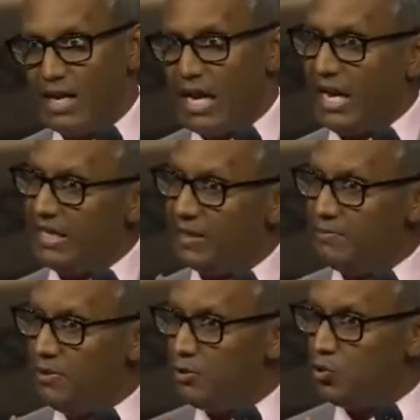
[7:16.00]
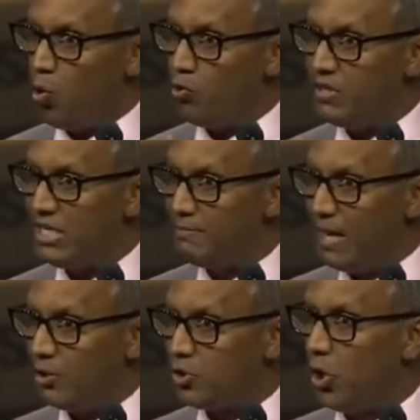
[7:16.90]
I am not talking
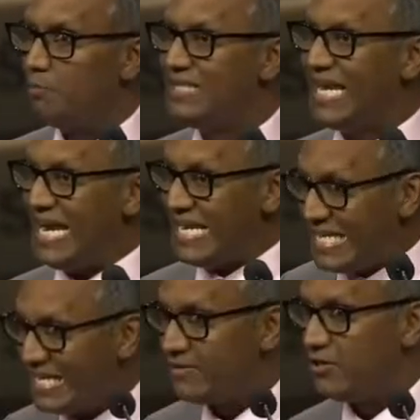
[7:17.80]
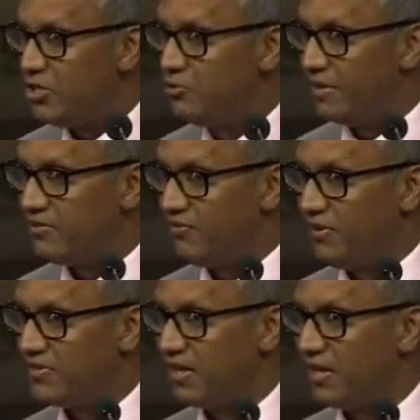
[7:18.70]
about obtaining the US
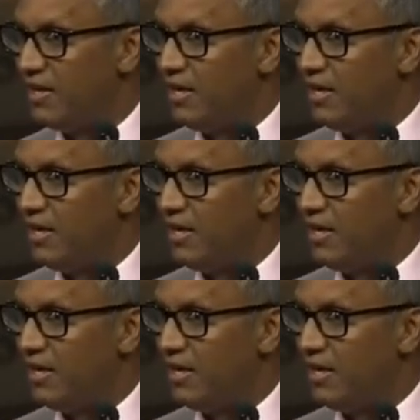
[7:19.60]
visa,